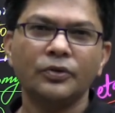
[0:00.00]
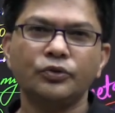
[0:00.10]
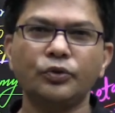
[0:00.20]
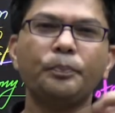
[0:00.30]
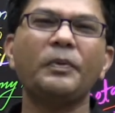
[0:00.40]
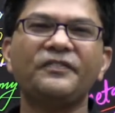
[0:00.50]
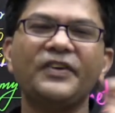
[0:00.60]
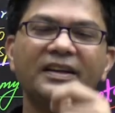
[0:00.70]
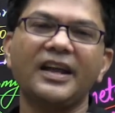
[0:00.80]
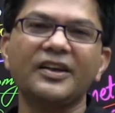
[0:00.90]
Super
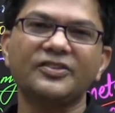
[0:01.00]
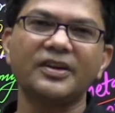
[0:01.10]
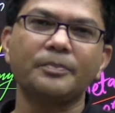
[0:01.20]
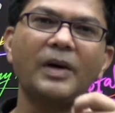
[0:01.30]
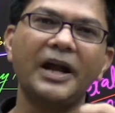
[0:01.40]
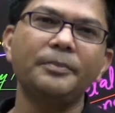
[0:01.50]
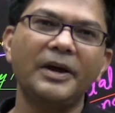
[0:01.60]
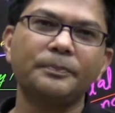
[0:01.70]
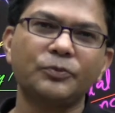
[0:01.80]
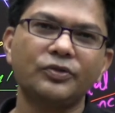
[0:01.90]
fantastic mind
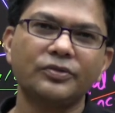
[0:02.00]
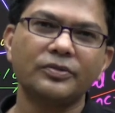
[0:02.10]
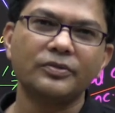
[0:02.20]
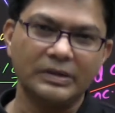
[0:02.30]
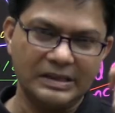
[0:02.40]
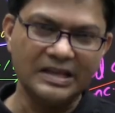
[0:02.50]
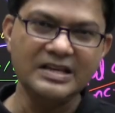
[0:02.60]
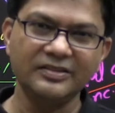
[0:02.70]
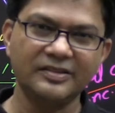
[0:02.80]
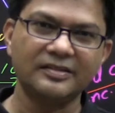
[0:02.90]
maps.
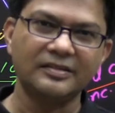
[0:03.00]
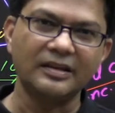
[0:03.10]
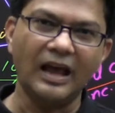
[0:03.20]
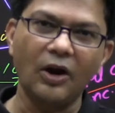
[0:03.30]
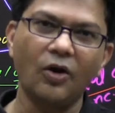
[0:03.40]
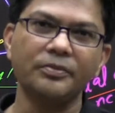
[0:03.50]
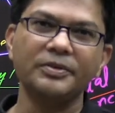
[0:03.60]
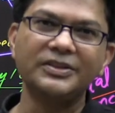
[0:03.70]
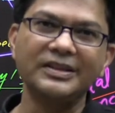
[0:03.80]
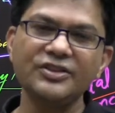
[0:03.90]
These, along
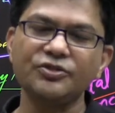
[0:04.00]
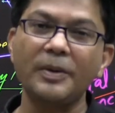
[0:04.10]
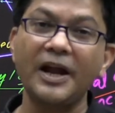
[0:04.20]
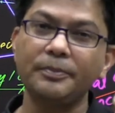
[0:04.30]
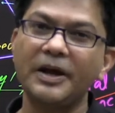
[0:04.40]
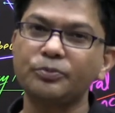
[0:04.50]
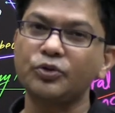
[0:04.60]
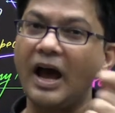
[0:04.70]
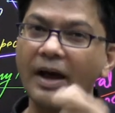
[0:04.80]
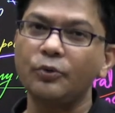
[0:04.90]
with these mind
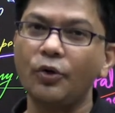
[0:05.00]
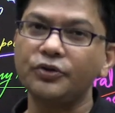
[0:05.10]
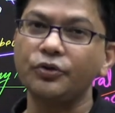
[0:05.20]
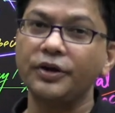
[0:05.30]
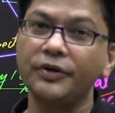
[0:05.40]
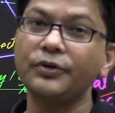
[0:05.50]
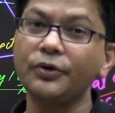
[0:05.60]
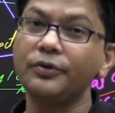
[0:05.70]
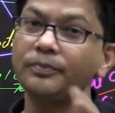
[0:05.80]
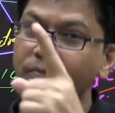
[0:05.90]
maps, I'm going to give
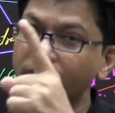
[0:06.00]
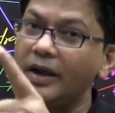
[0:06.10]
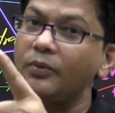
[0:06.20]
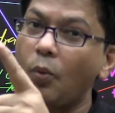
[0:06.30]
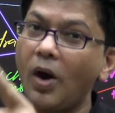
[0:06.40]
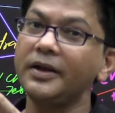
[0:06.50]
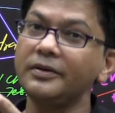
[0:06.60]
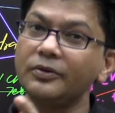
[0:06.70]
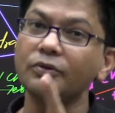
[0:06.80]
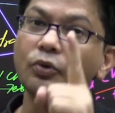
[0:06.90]
you in
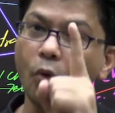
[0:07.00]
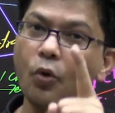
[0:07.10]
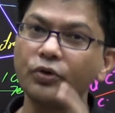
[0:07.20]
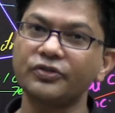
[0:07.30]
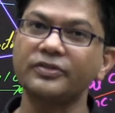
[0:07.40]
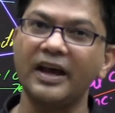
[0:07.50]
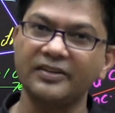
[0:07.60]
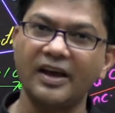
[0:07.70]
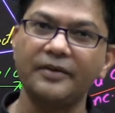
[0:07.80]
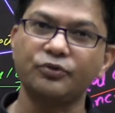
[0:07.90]
one course,
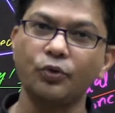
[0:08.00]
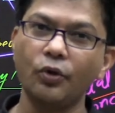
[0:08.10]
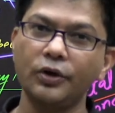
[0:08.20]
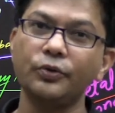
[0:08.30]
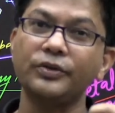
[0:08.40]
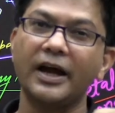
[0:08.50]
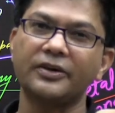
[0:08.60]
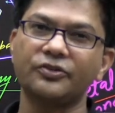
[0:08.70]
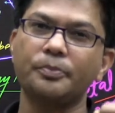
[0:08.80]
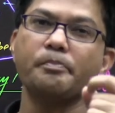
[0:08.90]
as I've told you, that
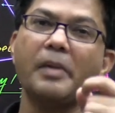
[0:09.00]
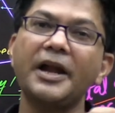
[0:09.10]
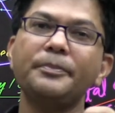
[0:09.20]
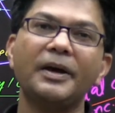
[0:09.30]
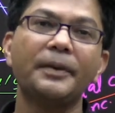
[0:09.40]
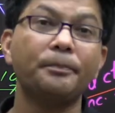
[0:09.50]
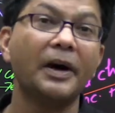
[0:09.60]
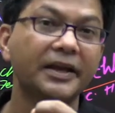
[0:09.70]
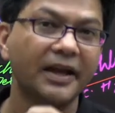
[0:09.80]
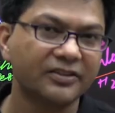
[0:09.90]
is mind map
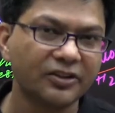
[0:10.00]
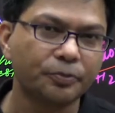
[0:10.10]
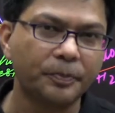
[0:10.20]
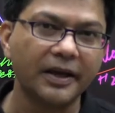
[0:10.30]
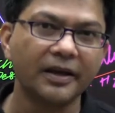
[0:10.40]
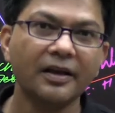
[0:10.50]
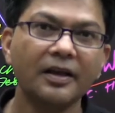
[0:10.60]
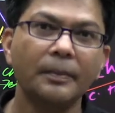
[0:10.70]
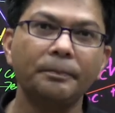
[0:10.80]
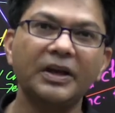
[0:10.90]
by HSP.
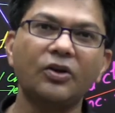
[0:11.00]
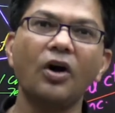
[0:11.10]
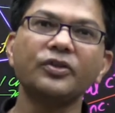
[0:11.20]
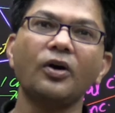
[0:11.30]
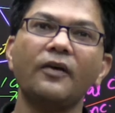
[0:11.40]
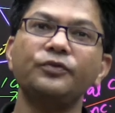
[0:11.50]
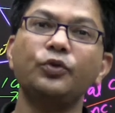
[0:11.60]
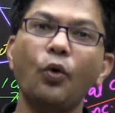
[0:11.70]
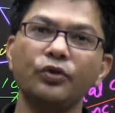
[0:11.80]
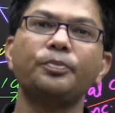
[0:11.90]
Because of
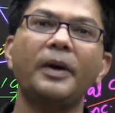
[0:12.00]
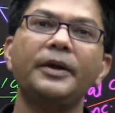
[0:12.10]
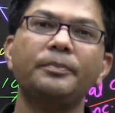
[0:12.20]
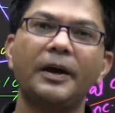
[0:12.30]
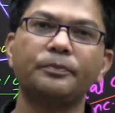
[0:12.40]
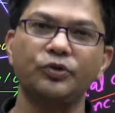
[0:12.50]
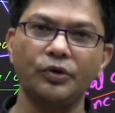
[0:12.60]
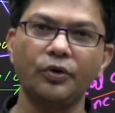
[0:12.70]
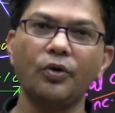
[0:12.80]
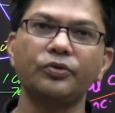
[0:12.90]
those mind maps,
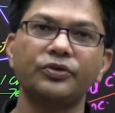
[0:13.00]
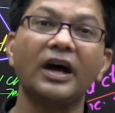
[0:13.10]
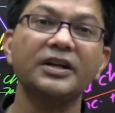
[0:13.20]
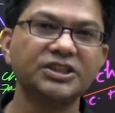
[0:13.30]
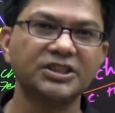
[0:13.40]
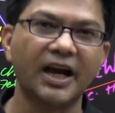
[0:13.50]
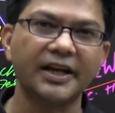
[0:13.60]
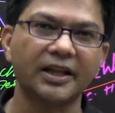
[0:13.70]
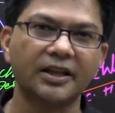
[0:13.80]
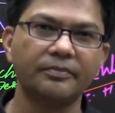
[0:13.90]
you know, Tanishka
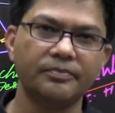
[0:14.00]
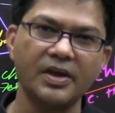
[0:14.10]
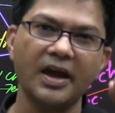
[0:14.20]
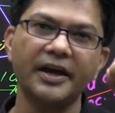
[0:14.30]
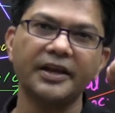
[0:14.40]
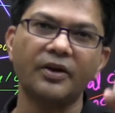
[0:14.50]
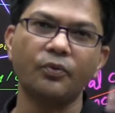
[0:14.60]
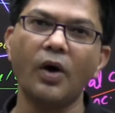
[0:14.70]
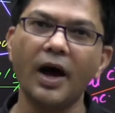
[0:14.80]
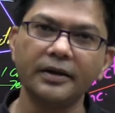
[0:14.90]
Yadav, AIR
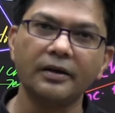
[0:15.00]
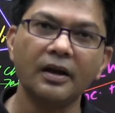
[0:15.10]
1.